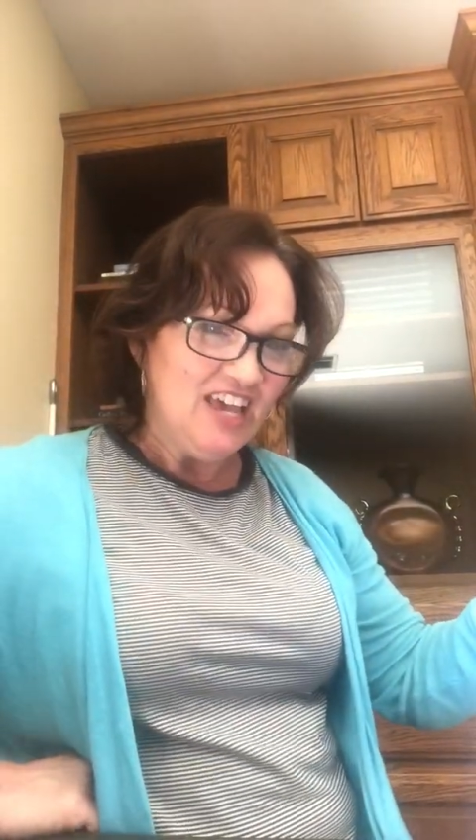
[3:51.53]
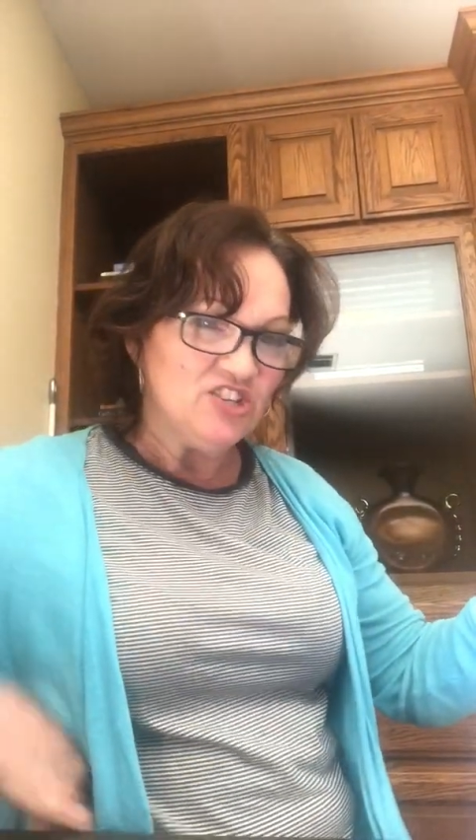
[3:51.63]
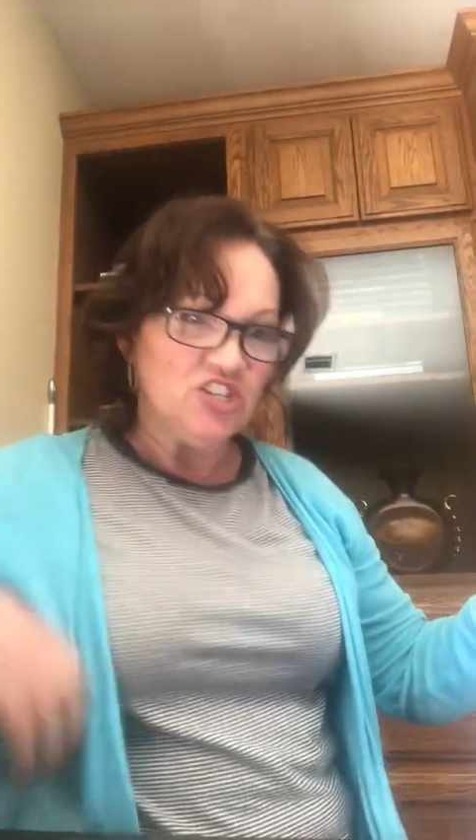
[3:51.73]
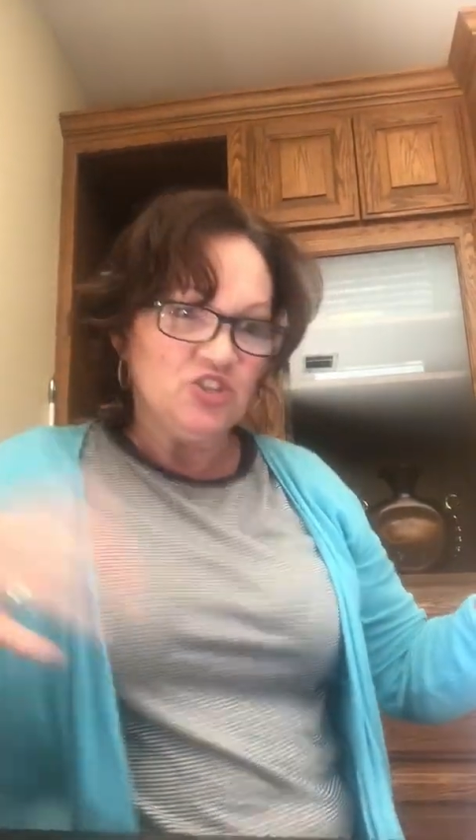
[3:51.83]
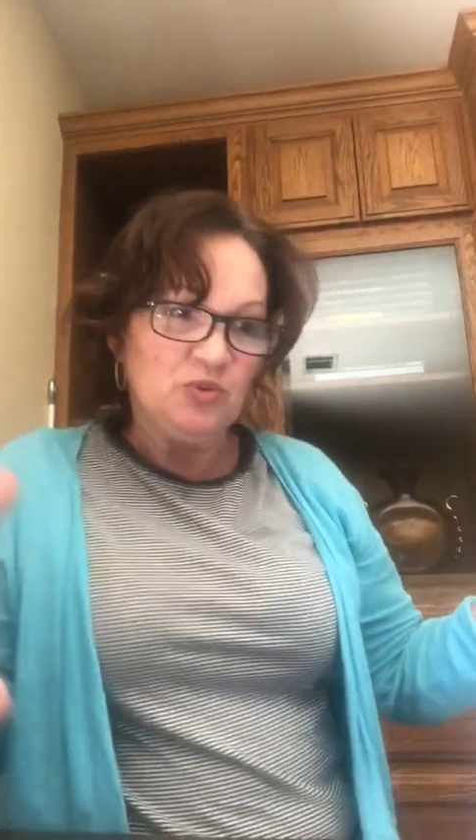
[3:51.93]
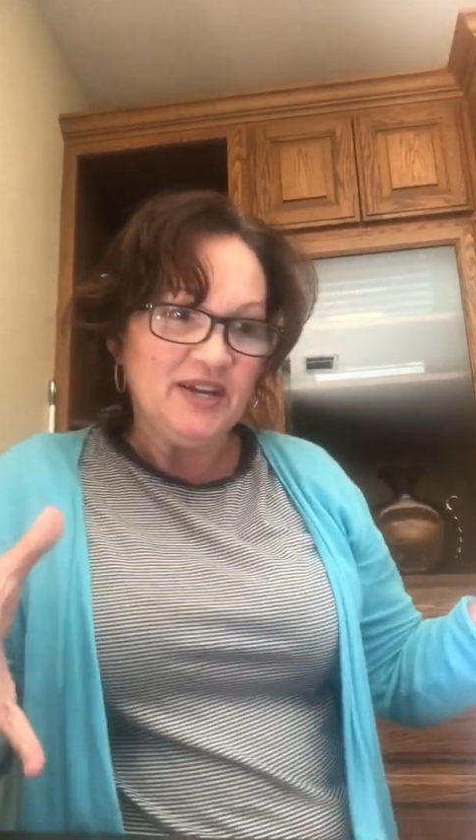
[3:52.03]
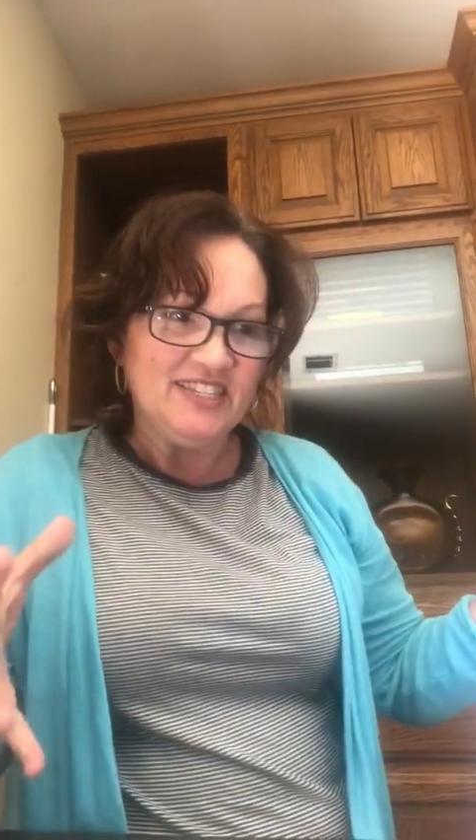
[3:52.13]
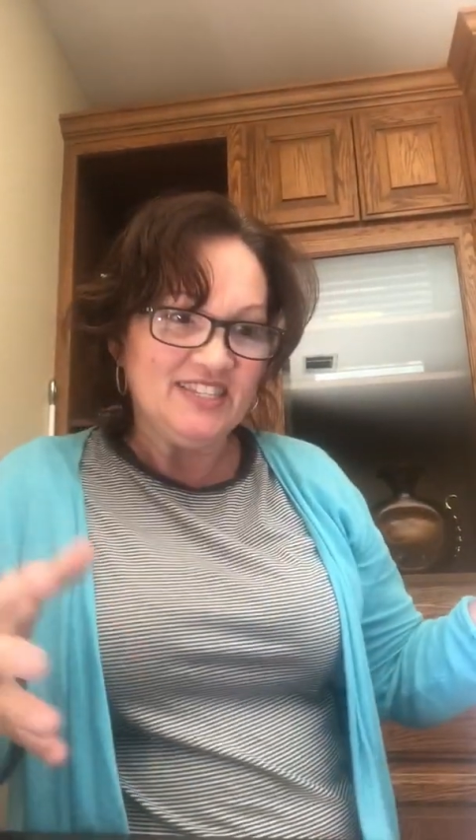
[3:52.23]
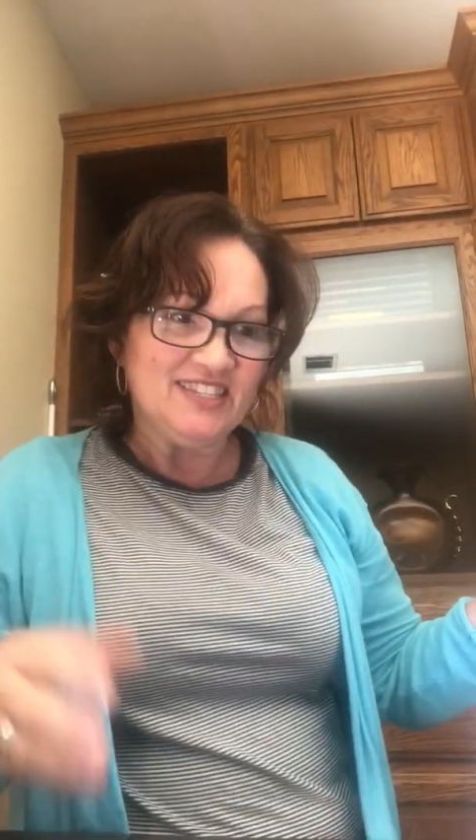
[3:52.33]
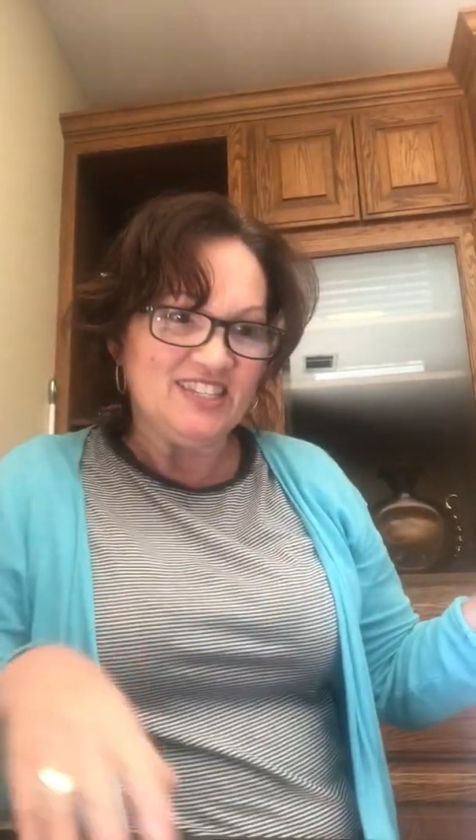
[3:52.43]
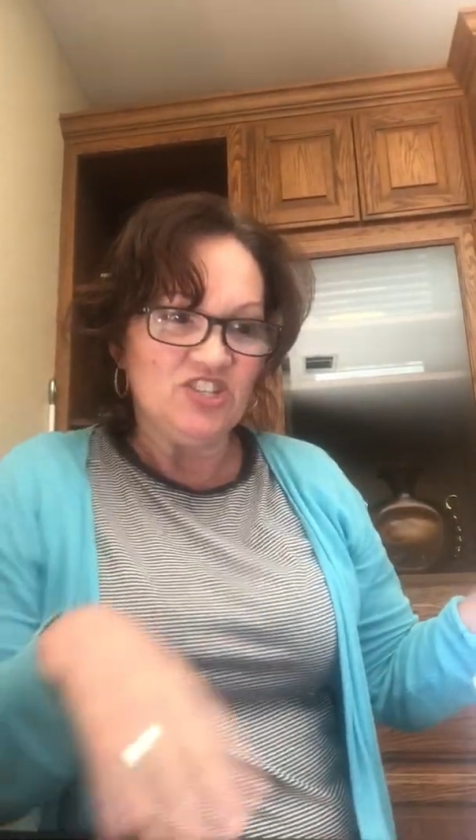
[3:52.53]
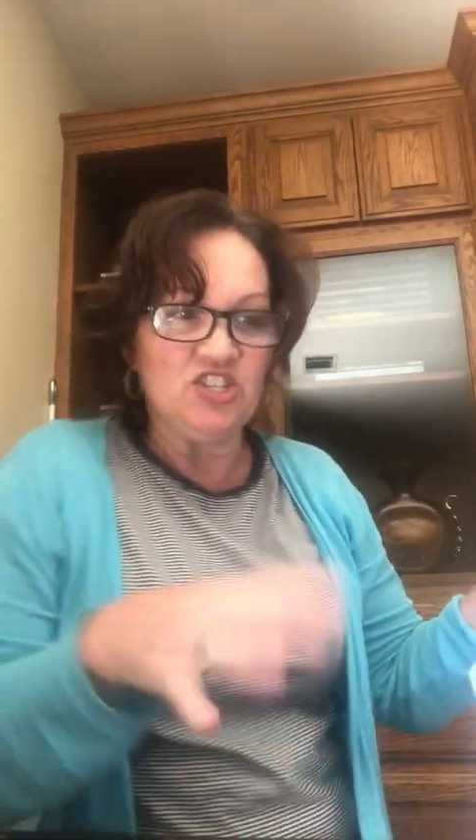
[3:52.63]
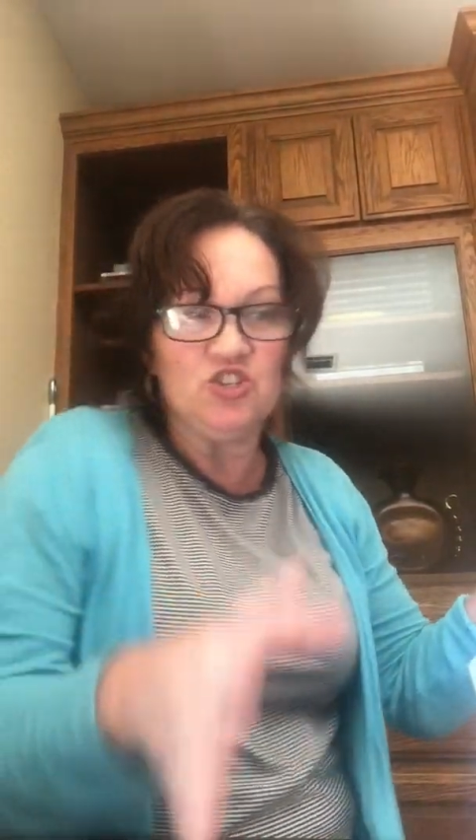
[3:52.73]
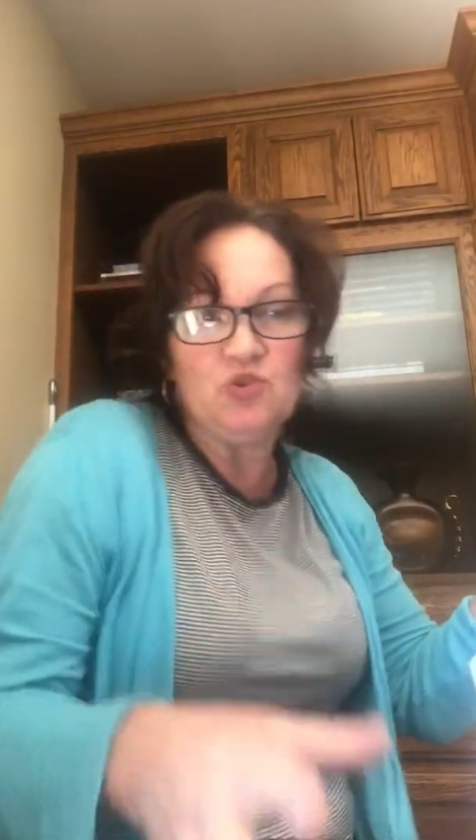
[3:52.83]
She twists and she